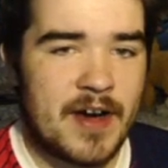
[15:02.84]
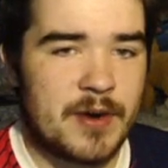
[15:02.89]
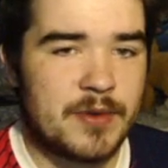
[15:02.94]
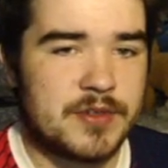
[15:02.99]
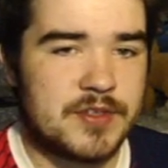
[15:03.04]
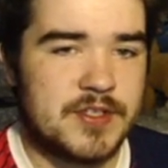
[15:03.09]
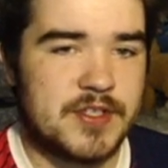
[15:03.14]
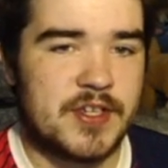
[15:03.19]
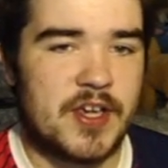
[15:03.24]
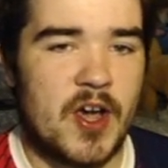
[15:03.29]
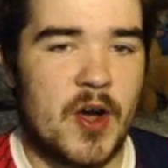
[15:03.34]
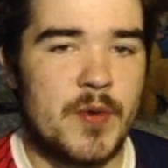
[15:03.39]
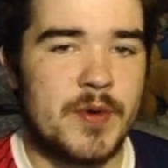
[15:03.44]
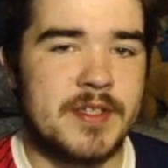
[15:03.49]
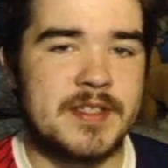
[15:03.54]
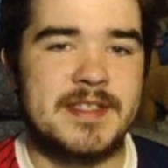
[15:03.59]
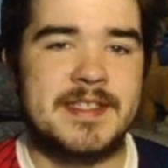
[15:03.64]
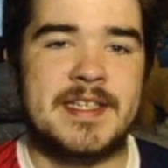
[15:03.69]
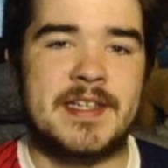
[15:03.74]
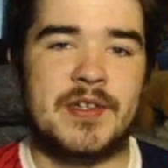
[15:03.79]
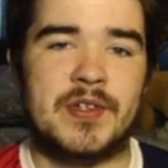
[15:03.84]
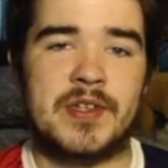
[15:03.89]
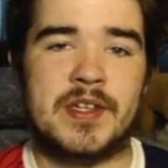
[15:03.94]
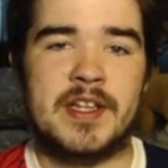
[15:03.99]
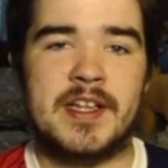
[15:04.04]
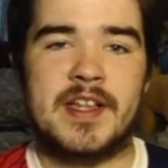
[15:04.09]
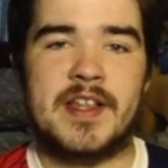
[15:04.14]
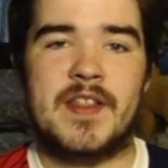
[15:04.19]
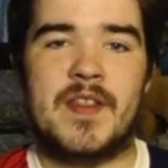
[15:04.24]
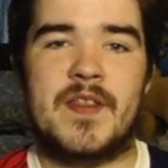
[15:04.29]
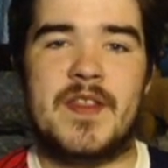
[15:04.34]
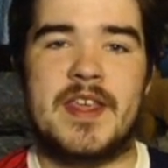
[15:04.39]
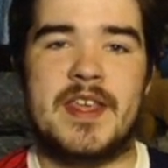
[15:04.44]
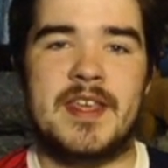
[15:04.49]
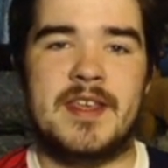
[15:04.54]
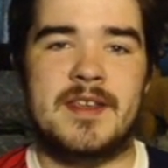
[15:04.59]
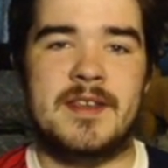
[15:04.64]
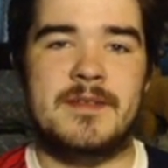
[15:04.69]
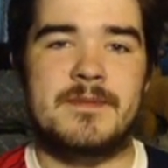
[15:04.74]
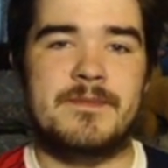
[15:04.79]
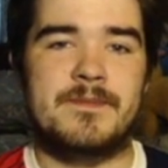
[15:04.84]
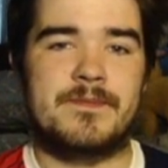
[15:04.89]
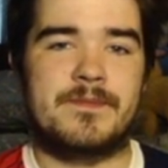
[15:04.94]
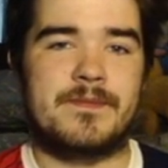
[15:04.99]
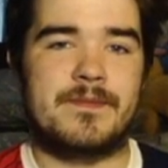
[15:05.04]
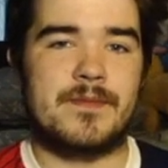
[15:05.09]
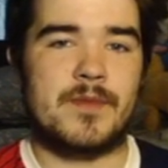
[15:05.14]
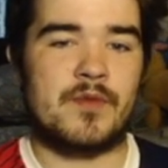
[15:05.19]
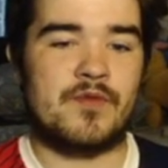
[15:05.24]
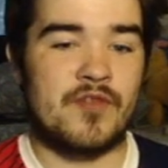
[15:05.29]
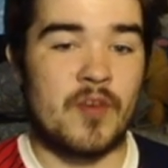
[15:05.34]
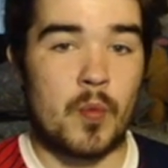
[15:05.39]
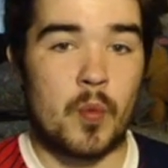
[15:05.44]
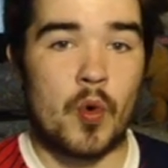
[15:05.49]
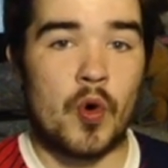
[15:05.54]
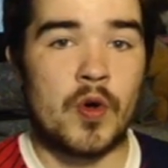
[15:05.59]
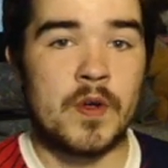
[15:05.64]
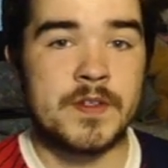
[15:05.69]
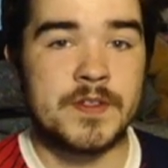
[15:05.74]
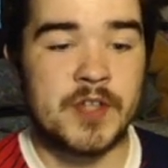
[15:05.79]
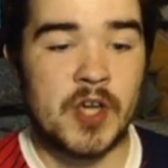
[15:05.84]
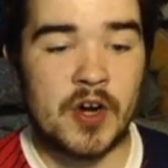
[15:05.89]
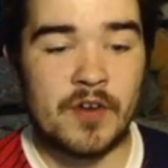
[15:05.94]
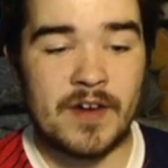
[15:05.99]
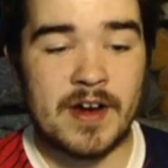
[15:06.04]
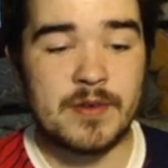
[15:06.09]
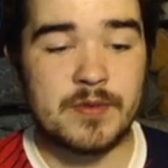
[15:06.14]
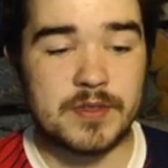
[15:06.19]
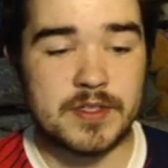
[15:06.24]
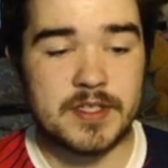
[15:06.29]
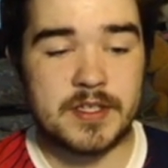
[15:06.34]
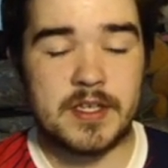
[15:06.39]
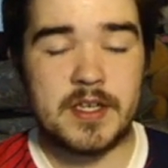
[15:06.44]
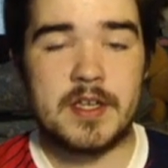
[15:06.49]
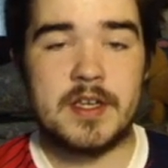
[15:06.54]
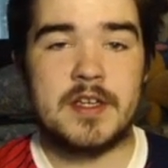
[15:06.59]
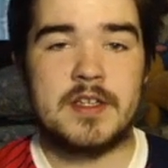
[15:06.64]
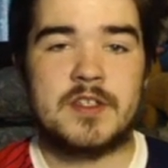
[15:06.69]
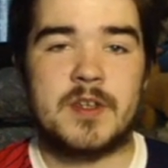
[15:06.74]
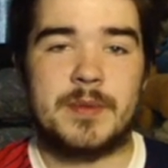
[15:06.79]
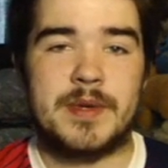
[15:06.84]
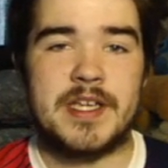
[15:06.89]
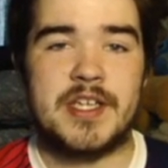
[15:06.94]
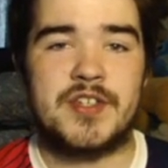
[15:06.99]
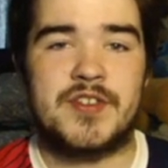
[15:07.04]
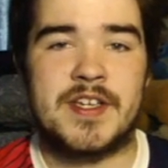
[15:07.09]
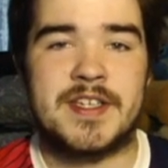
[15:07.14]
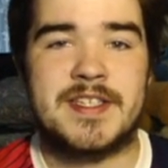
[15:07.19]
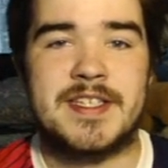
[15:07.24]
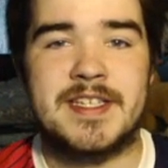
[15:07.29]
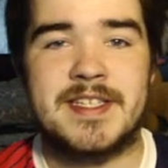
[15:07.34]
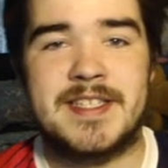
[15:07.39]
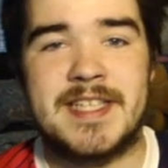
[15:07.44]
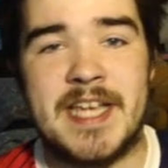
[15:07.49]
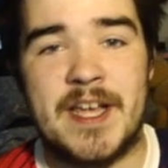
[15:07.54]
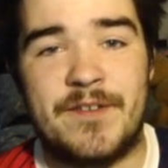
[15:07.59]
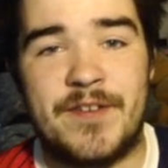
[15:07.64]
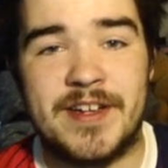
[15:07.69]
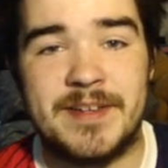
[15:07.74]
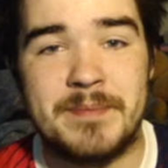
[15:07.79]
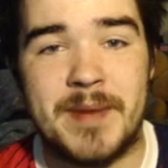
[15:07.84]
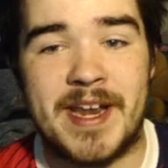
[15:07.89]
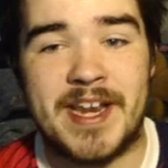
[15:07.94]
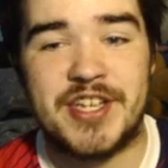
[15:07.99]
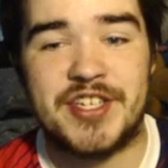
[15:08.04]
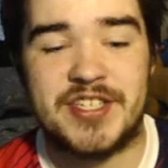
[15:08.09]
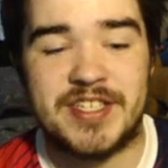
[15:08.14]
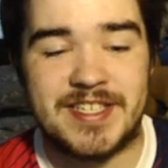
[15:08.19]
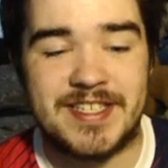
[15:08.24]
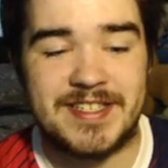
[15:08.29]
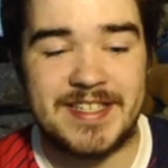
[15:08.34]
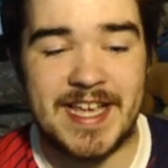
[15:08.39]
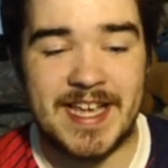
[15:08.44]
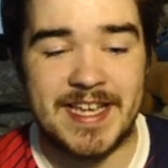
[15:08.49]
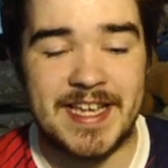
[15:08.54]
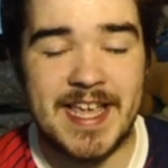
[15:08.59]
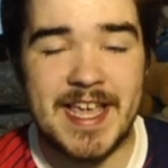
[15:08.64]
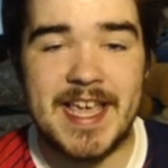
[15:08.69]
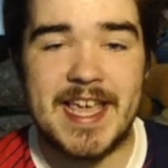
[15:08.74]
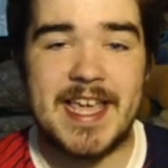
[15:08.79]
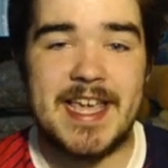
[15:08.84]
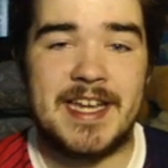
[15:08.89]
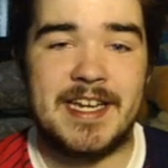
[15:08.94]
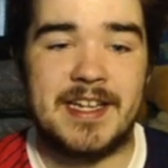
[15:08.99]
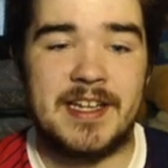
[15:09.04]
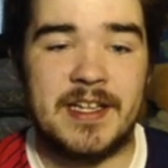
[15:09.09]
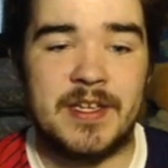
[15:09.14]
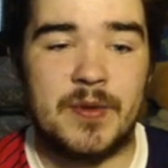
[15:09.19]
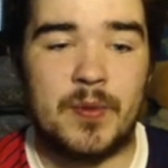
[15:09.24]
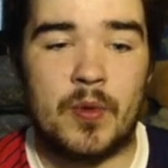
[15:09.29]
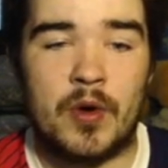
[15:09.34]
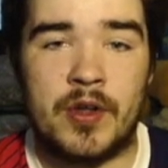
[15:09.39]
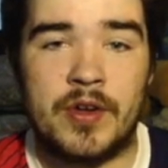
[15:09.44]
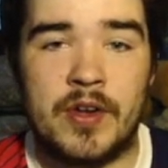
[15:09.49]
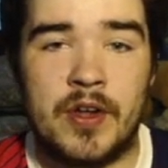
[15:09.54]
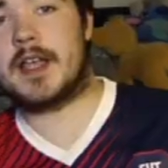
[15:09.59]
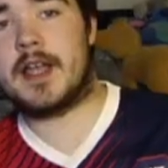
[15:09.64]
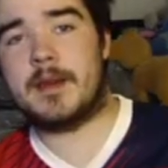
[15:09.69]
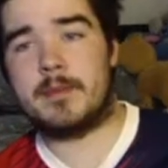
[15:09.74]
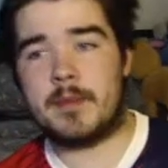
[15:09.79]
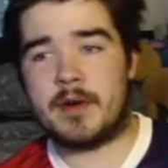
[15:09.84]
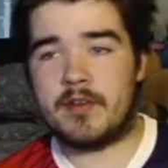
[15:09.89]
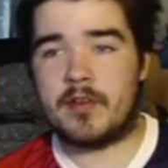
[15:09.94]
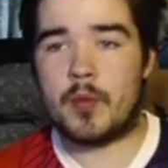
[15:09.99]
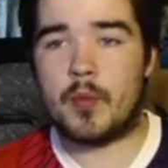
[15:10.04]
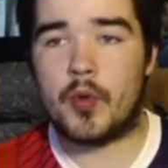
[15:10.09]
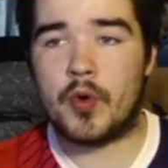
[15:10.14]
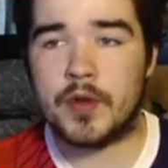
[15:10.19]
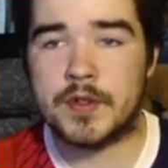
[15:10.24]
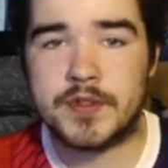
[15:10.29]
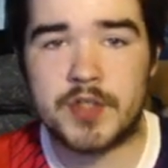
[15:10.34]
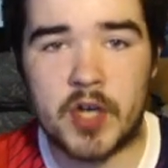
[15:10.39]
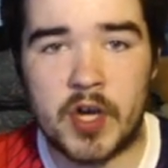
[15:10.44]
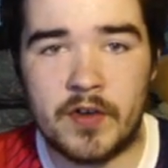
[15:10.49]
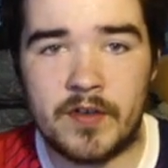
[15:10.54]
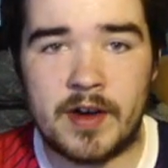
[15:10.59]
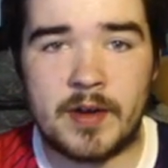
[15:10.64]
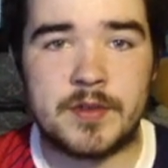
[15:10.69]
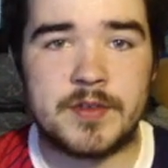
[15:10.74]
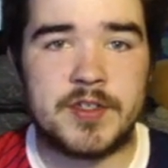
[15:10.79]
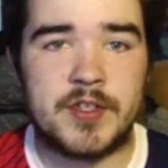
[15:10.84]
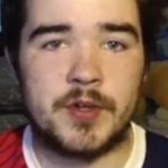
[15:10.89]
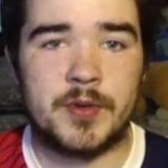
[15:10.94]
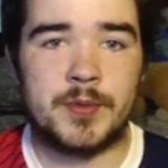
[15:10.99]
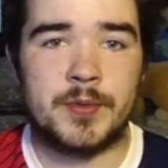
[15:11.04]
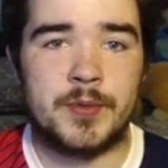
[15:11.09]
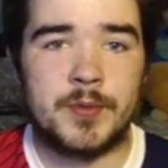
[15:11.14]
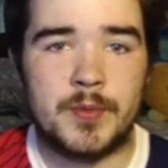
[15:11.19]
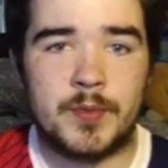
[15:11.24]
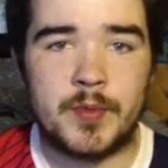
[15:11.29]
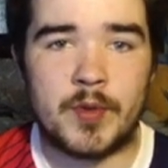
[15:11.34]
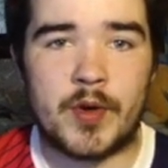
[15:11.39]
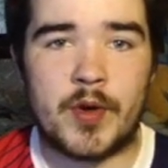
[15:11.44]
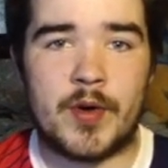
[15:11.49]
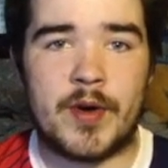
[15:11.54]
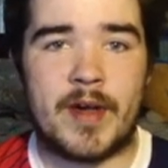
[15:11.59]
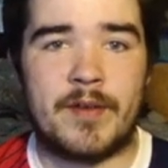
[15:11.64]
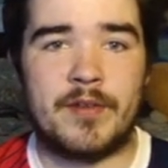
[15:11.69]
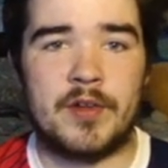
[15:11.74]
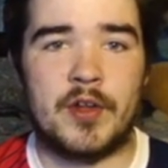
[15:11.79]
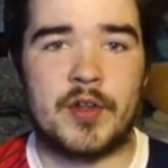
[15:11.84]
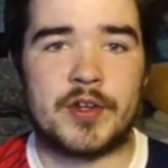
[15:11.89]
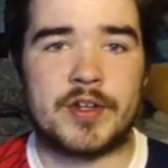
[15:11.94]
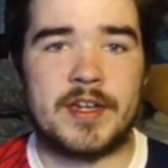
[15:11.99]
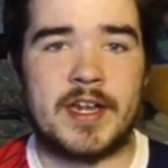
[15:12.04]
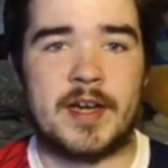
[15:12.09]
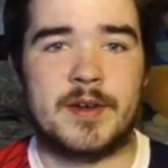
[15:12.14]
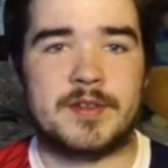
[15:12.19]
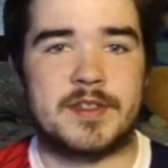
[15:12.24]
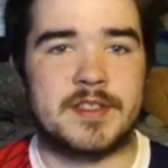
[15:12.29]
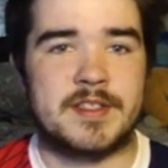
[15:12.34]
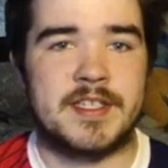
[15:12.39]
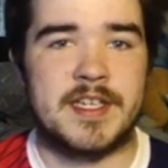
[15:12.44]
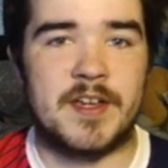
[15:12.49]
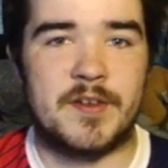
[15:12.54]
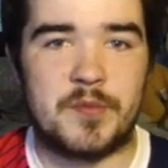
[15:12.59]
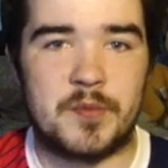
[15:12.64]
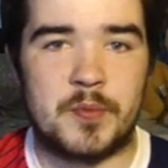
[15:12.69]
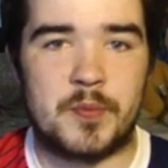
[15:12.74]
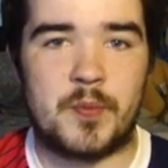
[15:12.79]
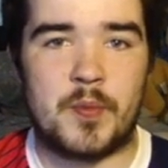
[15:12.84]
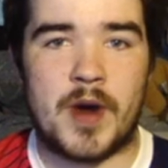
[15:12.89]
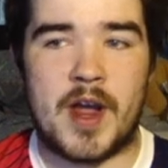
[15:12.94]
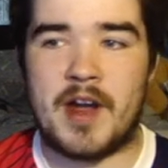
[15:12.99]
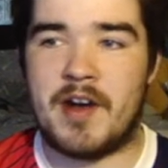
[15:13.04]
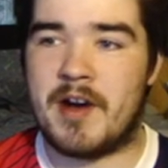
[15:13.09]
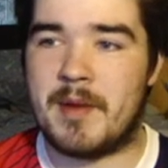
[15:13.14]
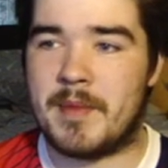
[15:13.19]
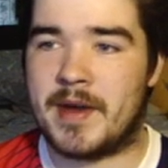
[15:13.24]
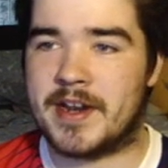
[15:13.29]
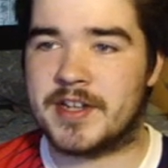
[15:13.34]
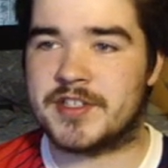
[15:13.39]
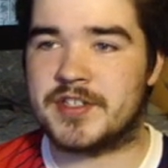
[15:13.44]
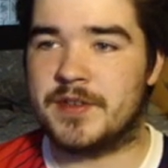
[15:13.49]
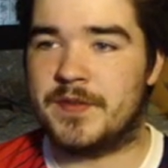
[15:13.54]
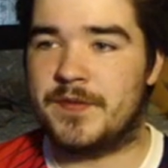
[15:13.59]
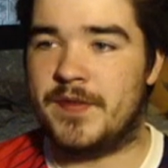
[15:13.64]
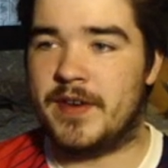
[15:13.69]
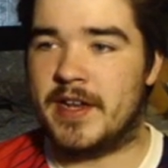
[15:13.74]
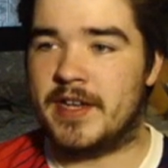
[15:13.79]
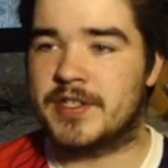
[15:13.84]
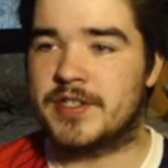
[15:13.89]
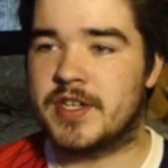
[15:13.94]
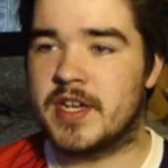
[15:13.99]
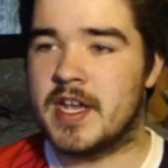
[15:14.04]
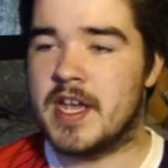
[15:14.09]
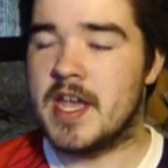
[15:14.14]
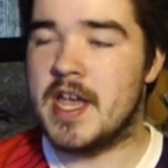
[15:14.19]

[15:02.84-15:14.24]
hours to go until the rewards are out, so it'll be interesting to see if I manage to stay in Elite 1. My rewards are out, so we're going to have a look now to see where I managed to finish.